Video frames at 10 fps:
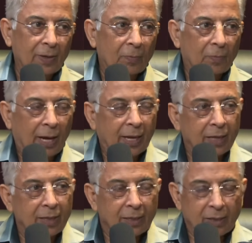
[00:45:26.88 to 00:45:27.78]

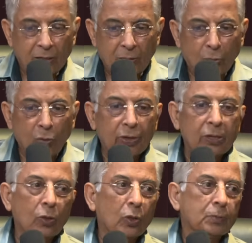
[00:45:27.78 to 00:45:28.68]
by removing
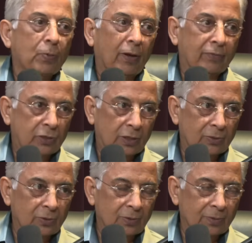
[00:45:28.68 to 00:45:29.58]
those
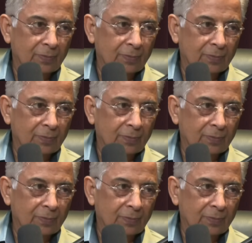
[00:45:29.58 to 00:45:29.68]
provisions